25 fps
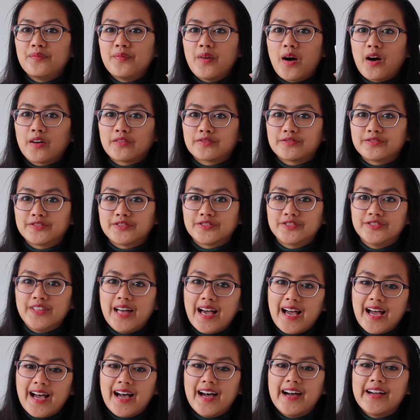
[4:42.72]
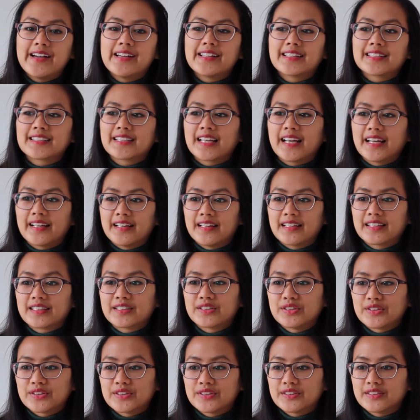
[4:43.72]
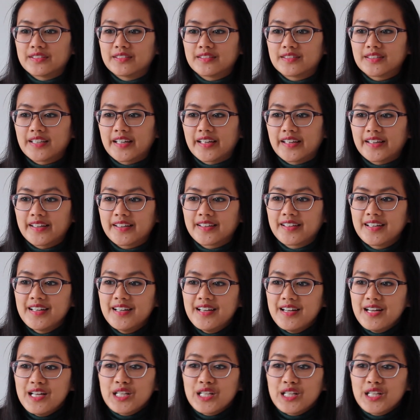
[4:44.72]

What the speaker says: of that, and I couldn't take